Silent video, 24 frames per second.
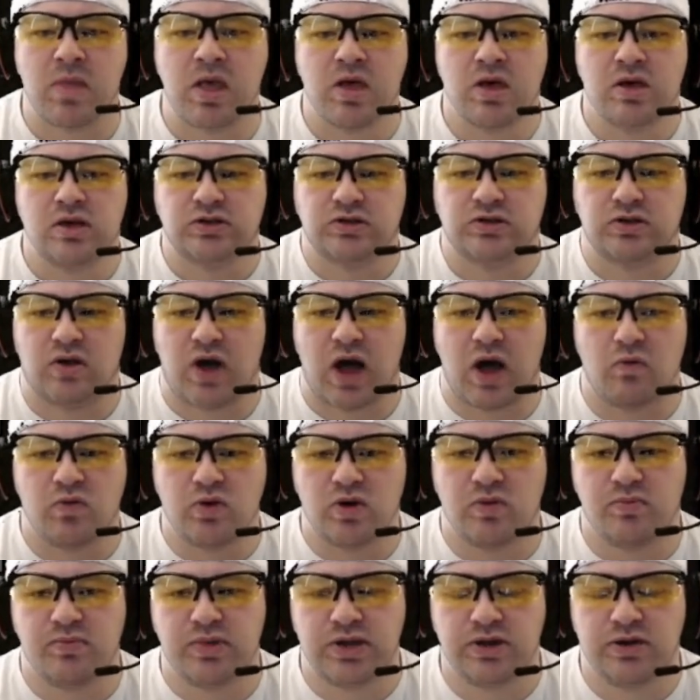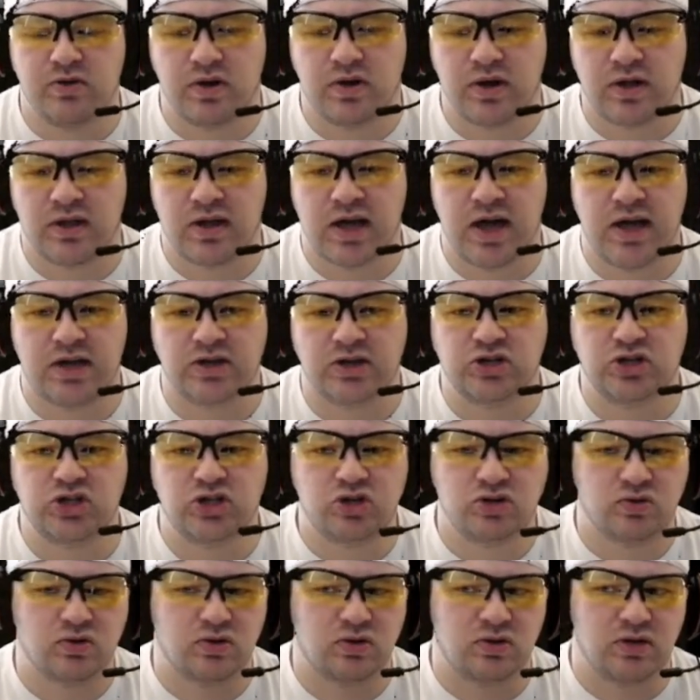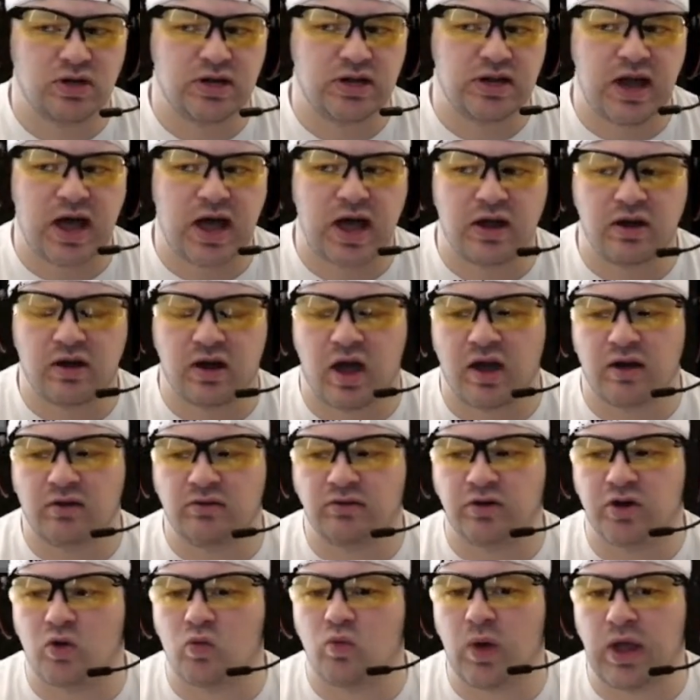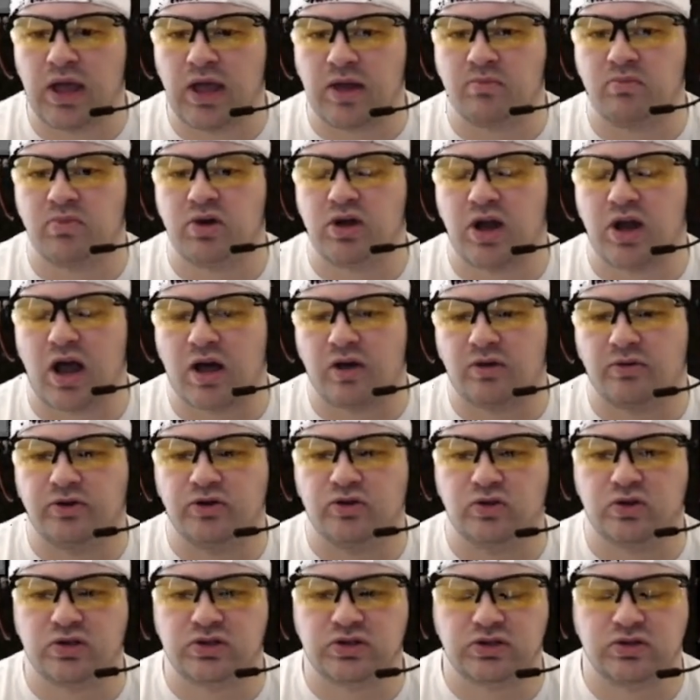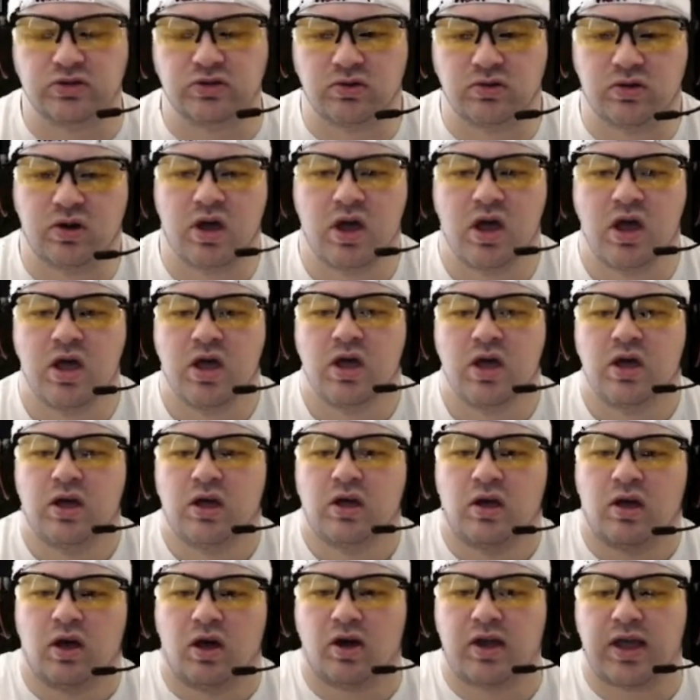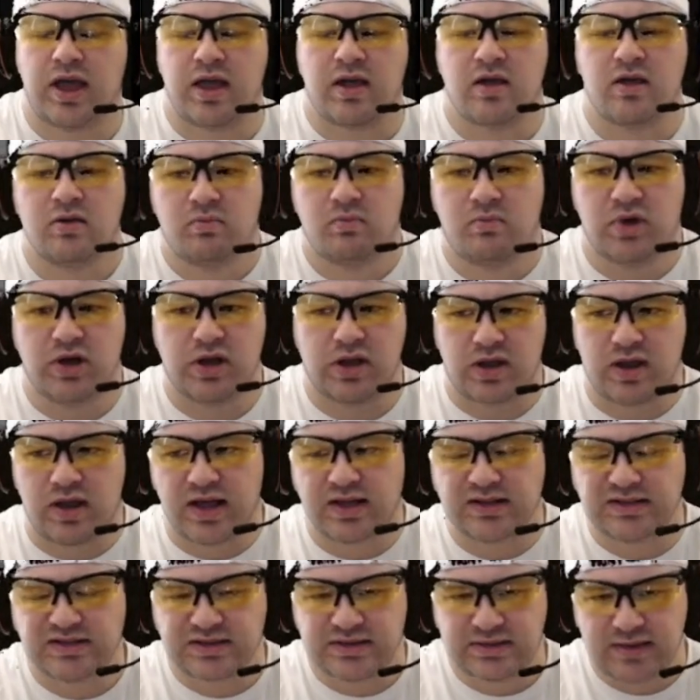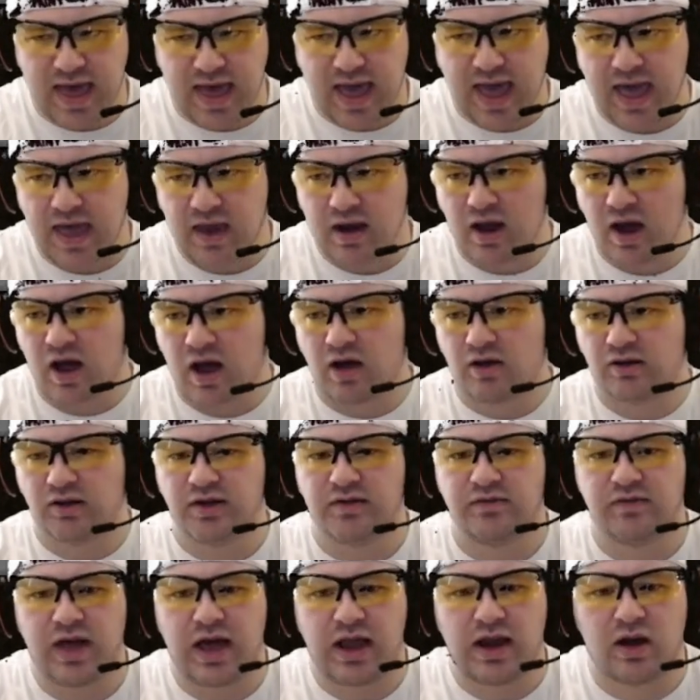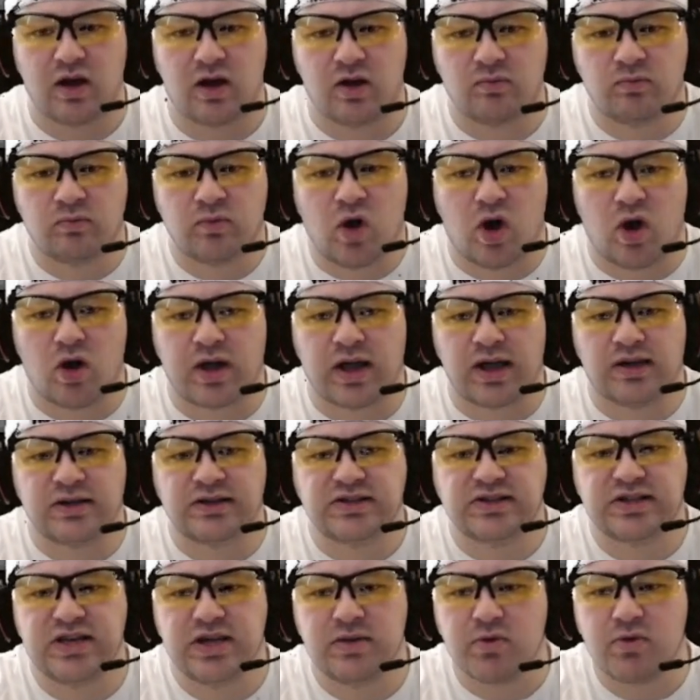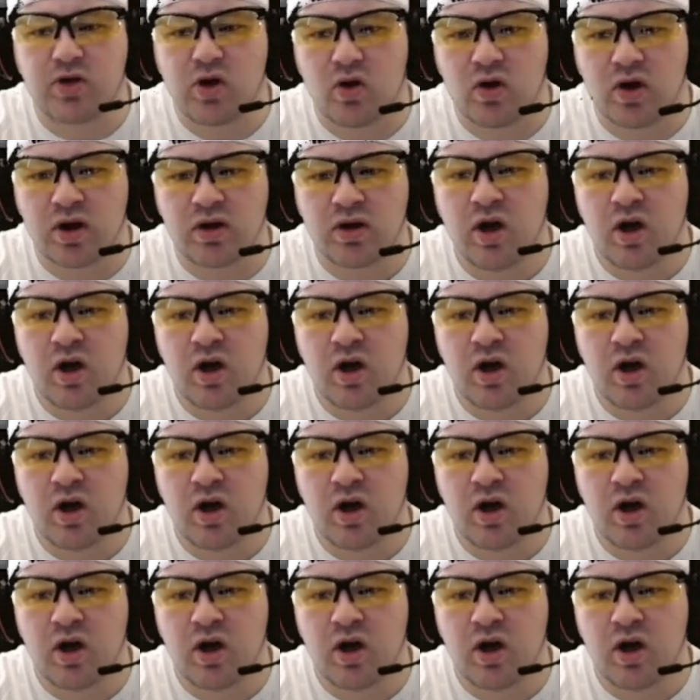So I will be doing that shortly. I don't know when, but I'll do it soon. Okay, but that's that. I'll leave that alone. Okay, let's keep going.